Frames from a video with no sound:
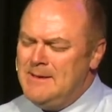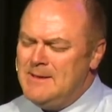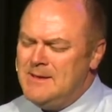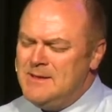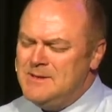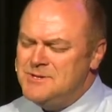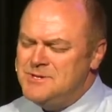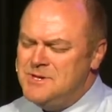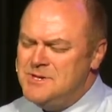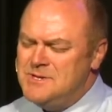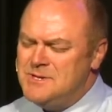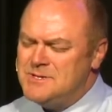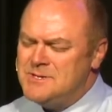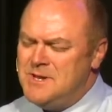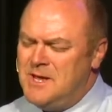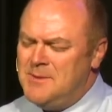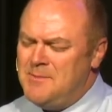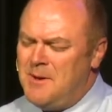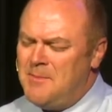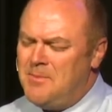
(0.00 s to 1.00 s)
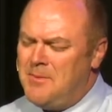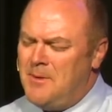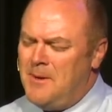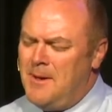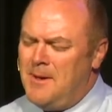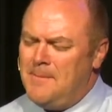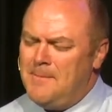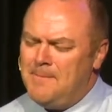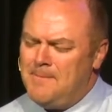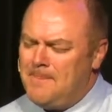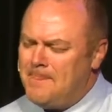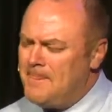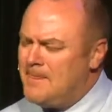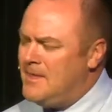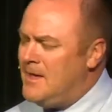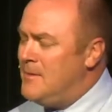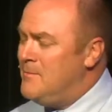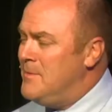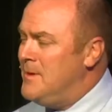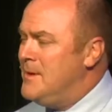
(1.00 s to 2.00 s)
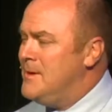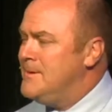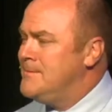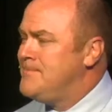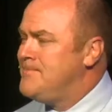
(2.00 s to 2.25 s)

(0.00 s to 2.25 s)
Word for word: In Jesus' name I pray. Amen.